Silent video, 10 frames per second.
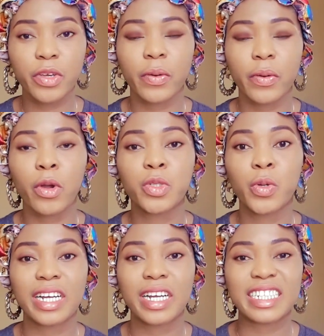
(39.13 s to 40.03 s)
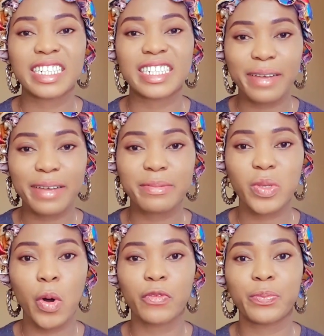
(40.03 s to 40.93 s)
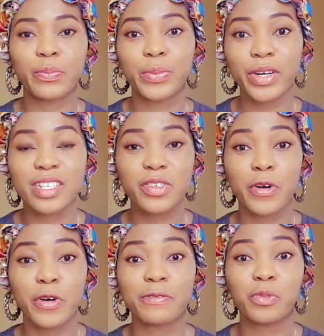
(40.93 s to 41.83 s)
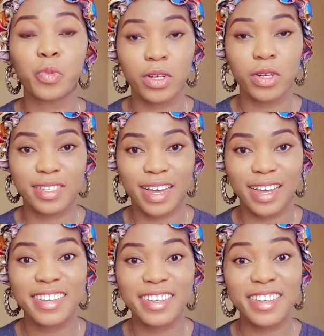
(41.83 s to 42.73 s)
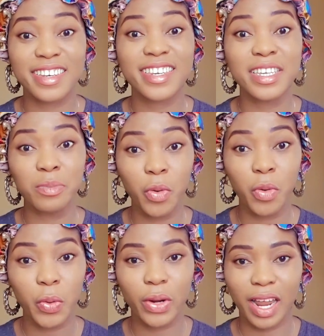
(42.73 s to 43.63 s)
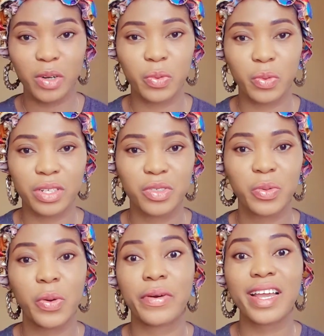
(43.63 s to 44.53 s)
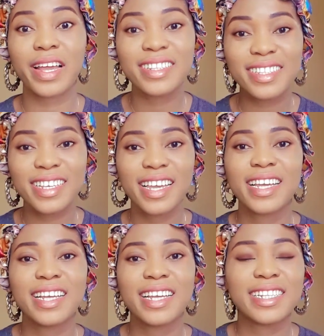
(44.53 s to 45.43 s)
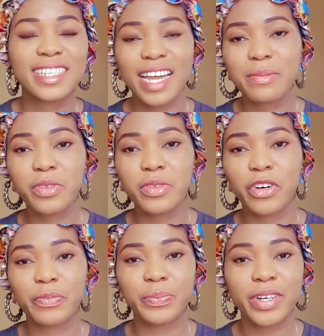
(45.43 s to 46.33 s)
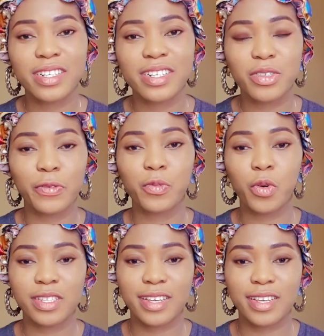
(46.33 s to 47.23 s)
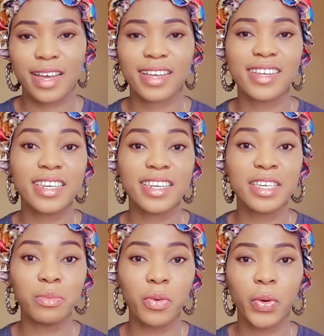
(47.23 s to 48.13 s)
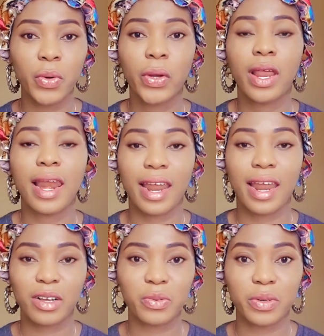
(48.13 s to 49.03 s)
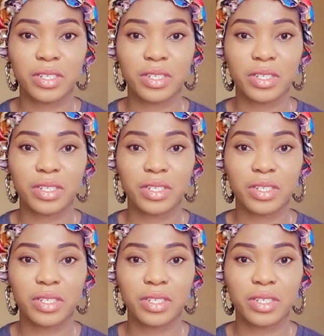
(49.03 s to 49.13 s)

to look at the types of bodies of water in Igbo language, all right? Types of bodies of water in Igbo language.